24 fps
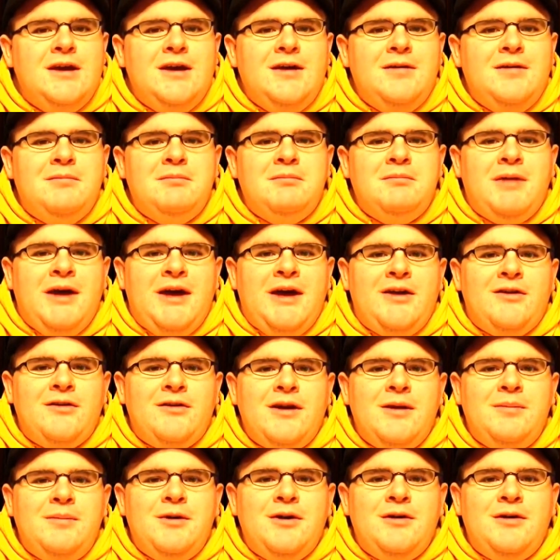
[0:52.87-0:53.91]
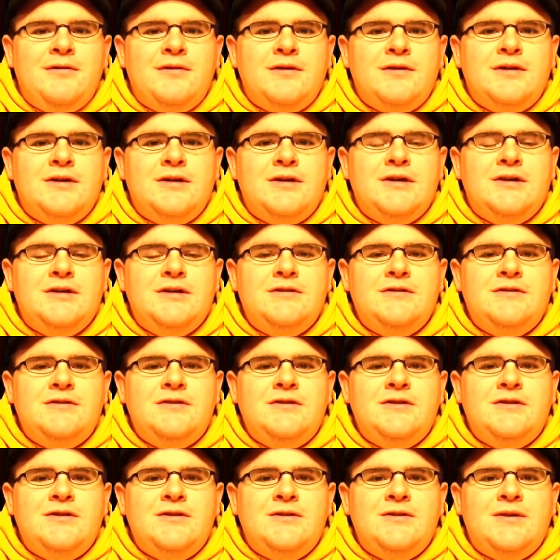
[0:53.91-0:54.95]
might creep over
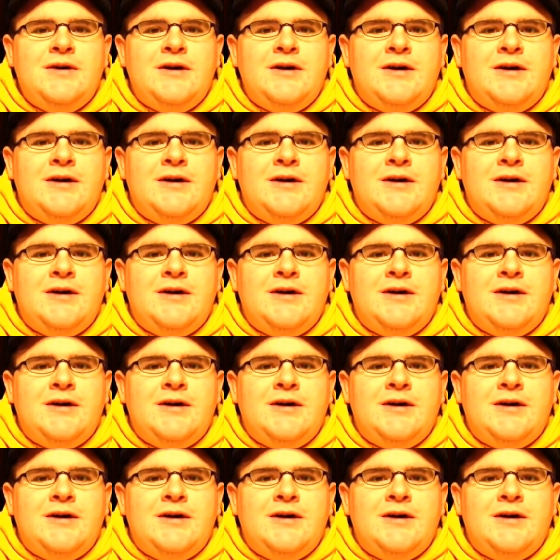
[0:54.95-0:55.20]
to